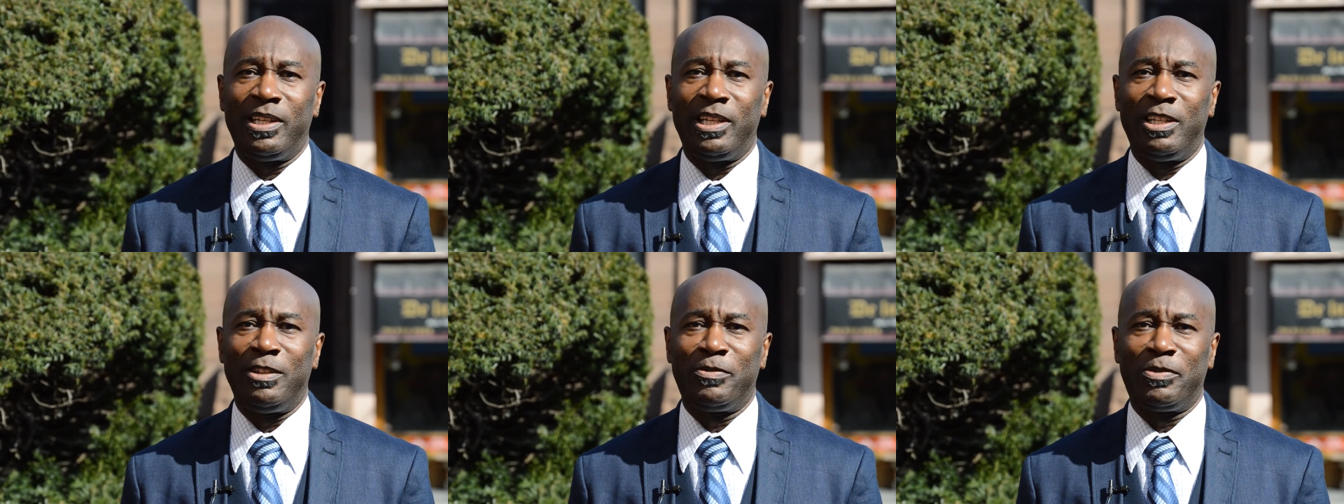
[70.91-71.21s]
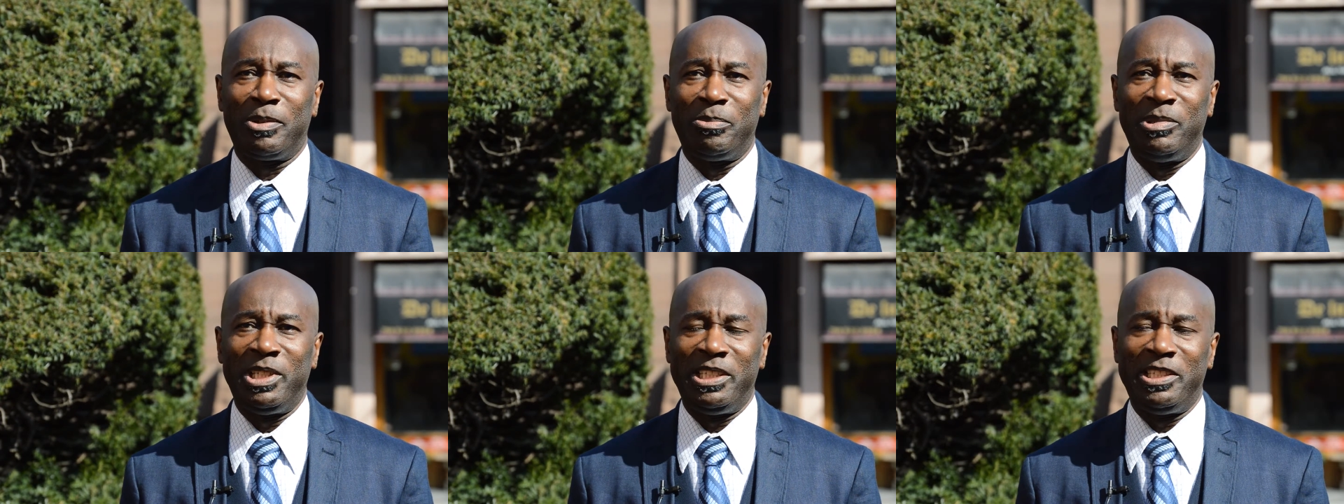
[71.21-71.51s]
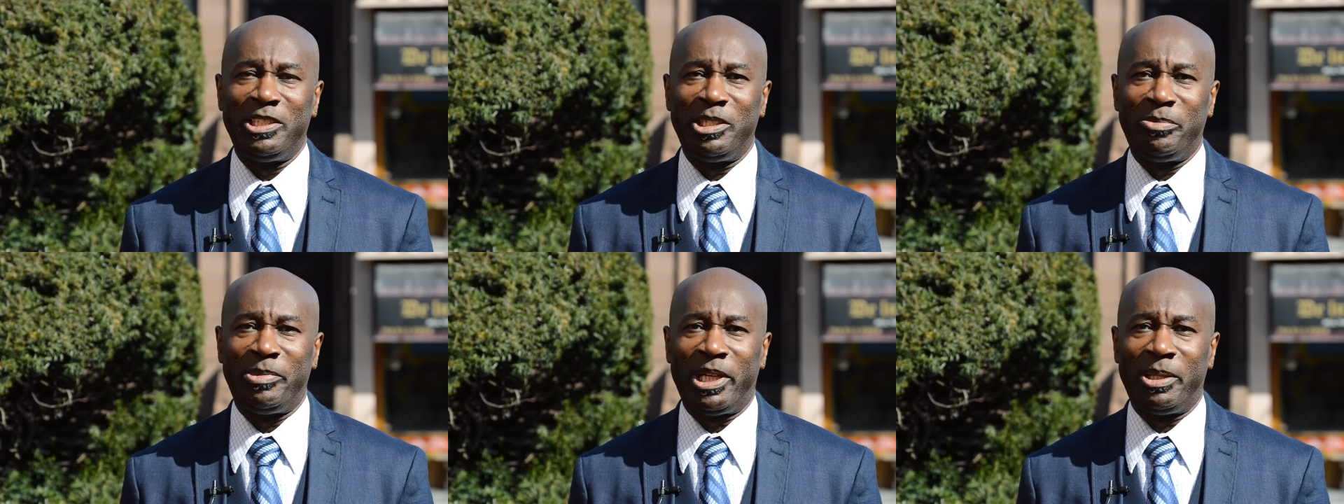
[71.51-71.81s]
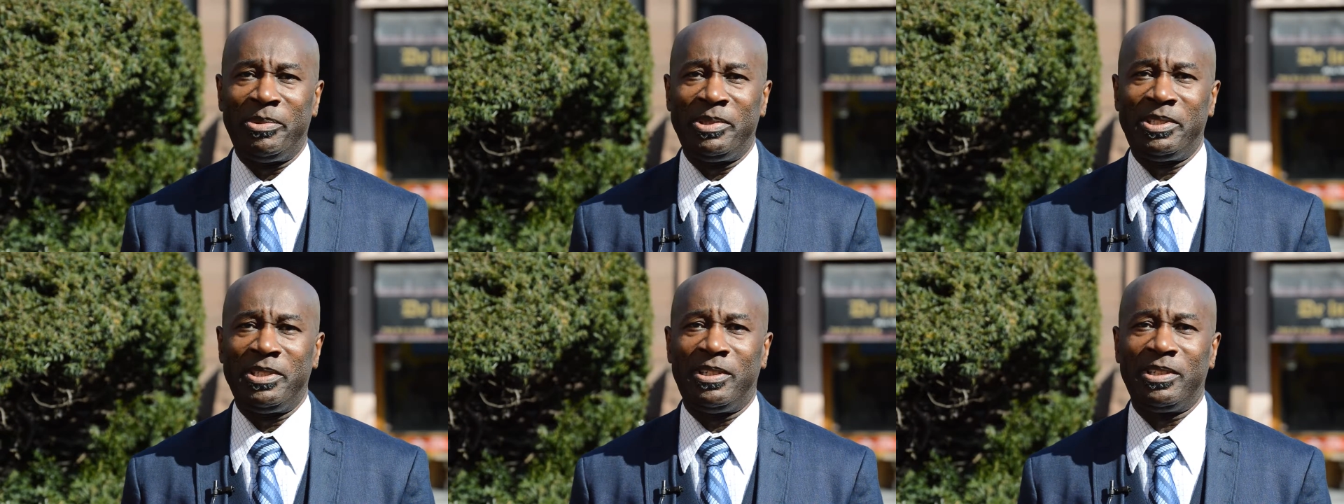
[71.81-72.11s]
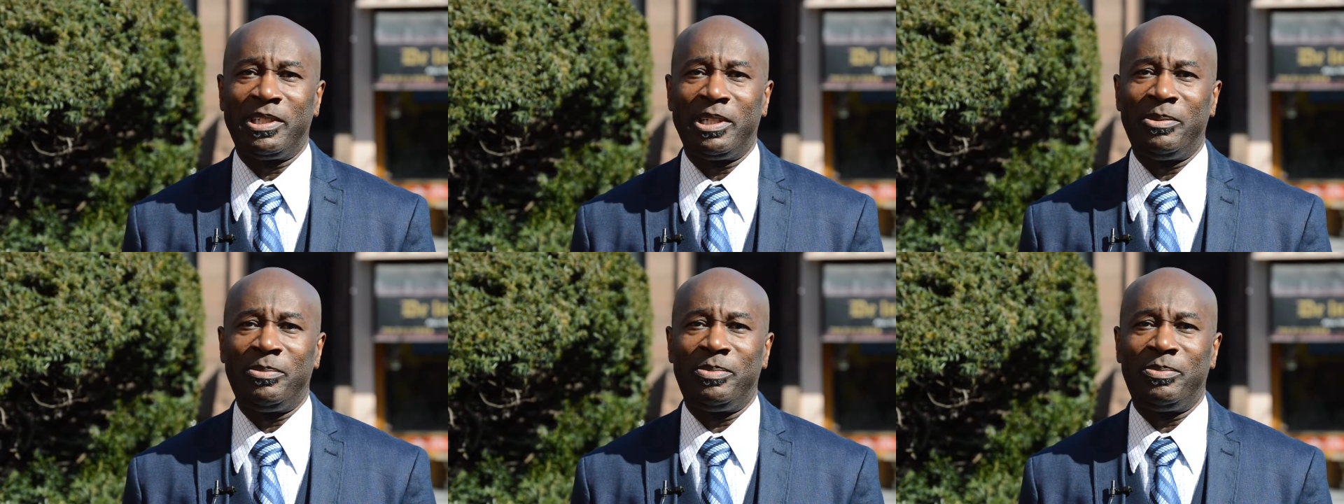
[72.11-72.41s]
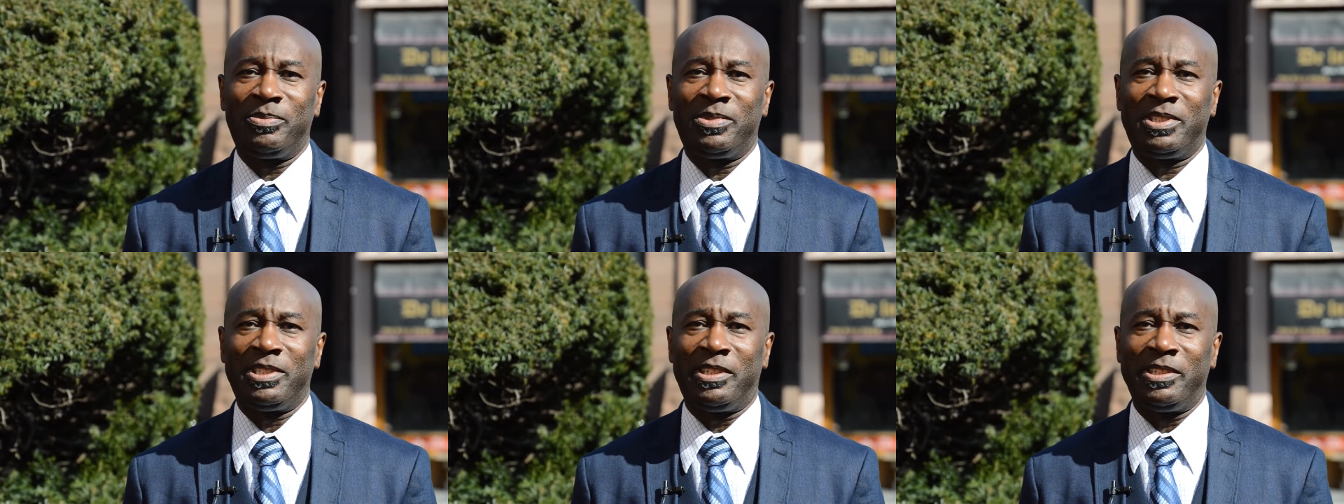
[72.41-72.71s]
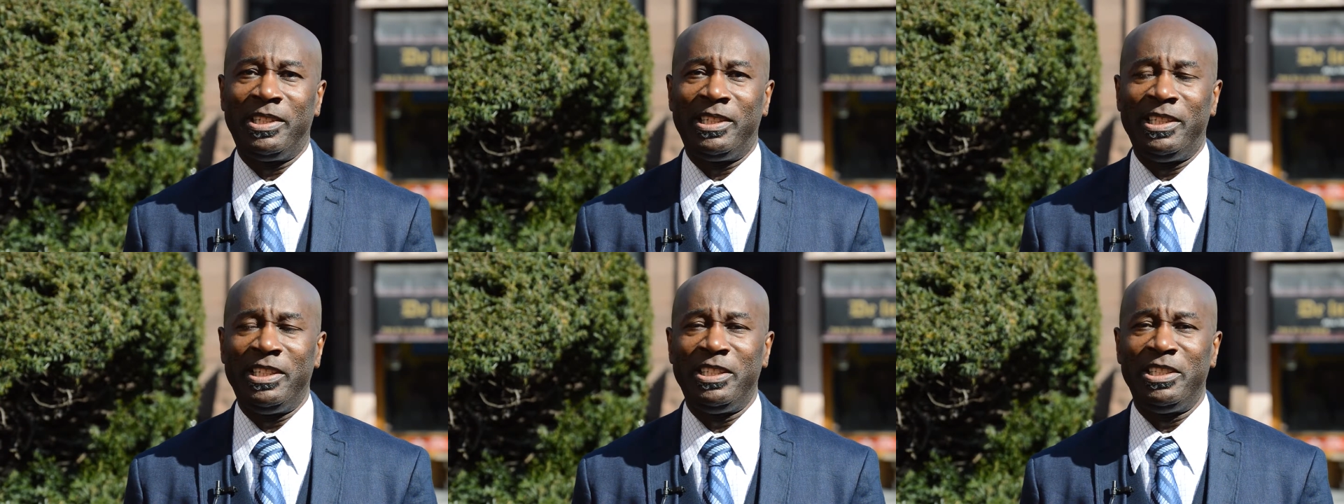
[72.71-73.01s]
and from leading the Bible talk, I
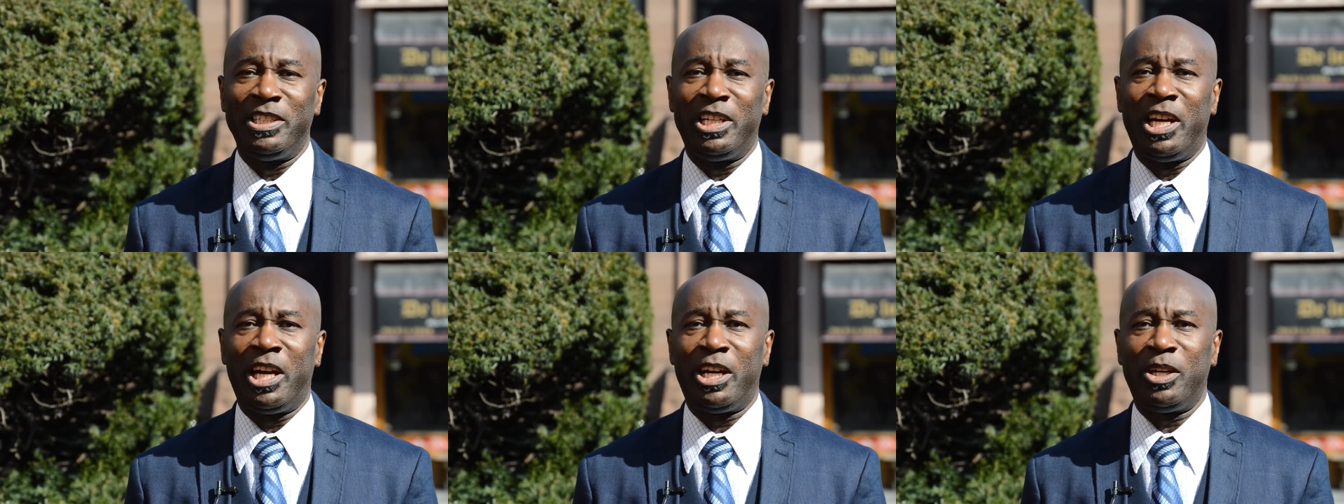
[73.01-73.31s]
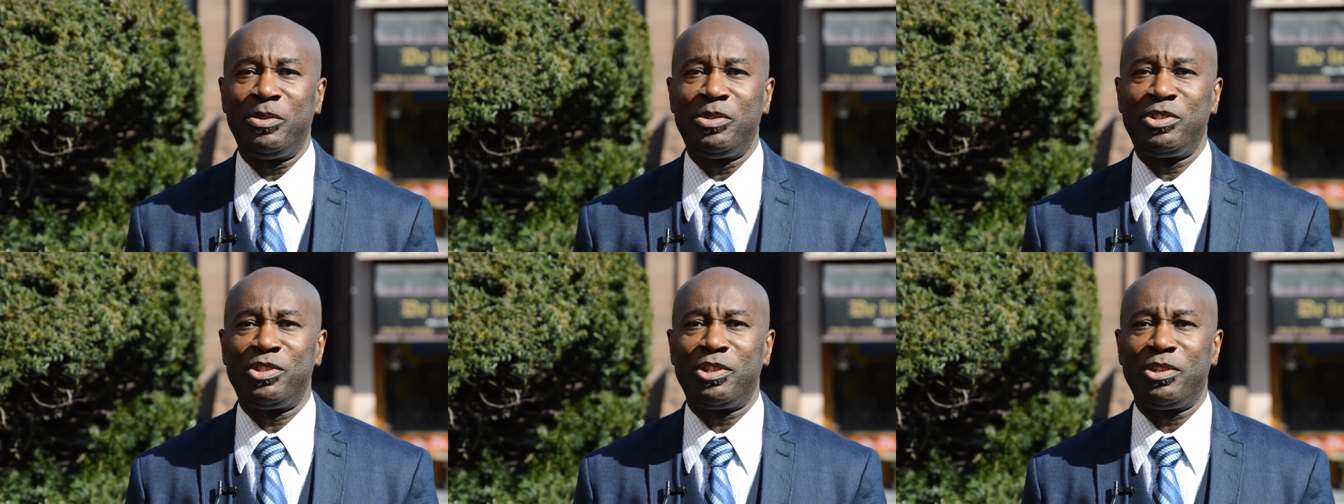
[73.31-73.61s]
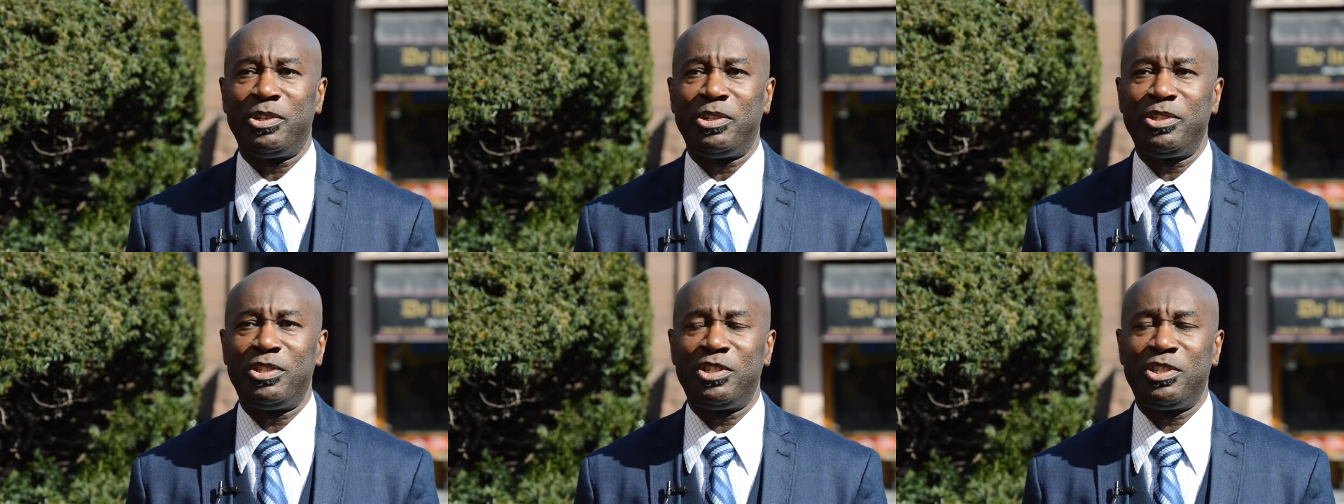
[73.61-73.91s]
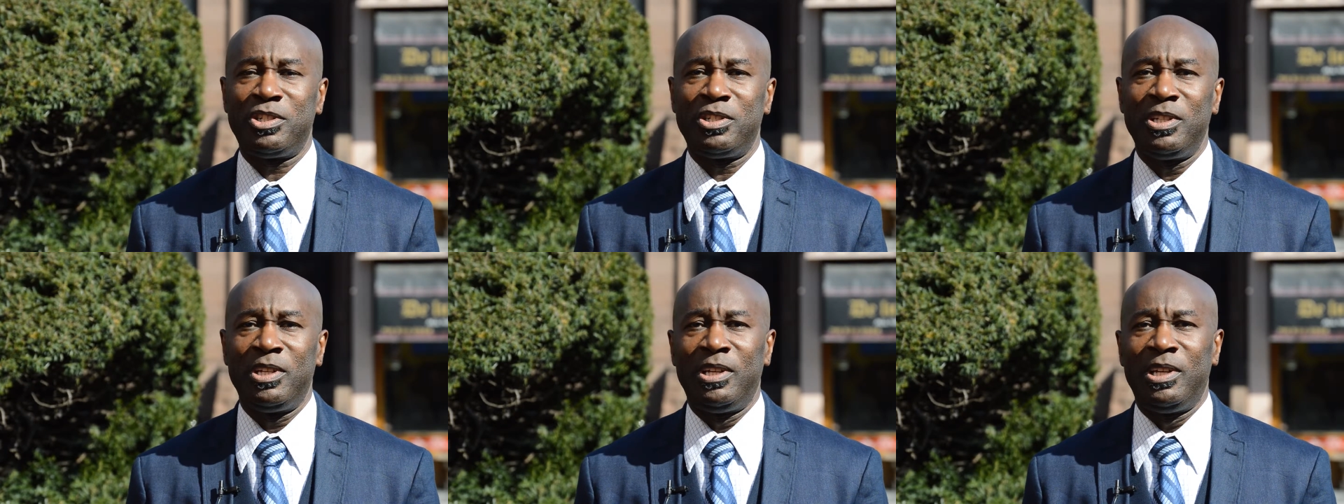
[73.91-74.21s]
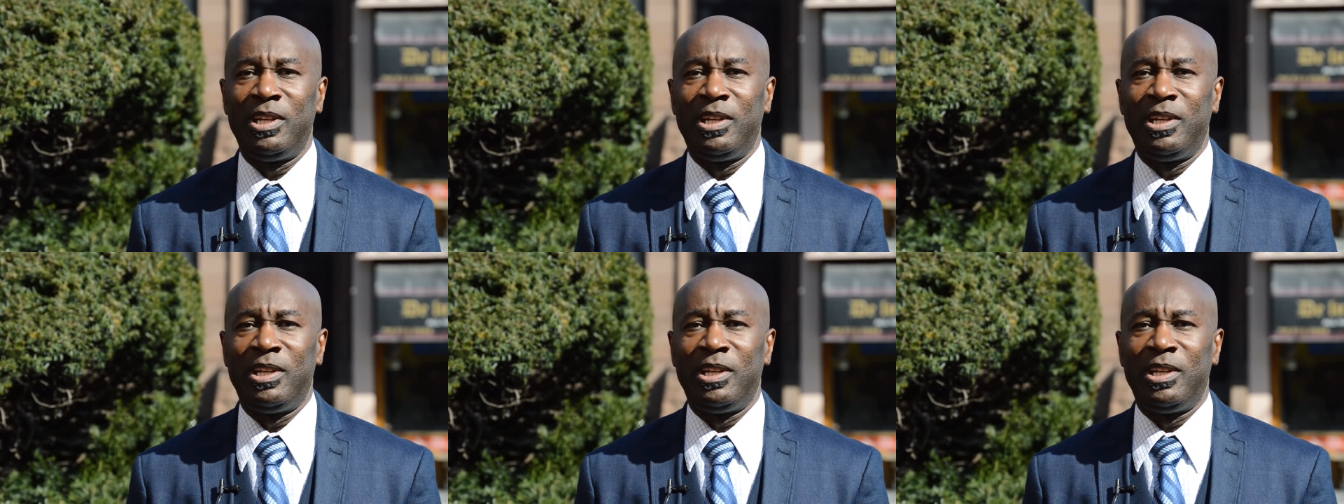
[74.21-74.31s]
started leading a house church.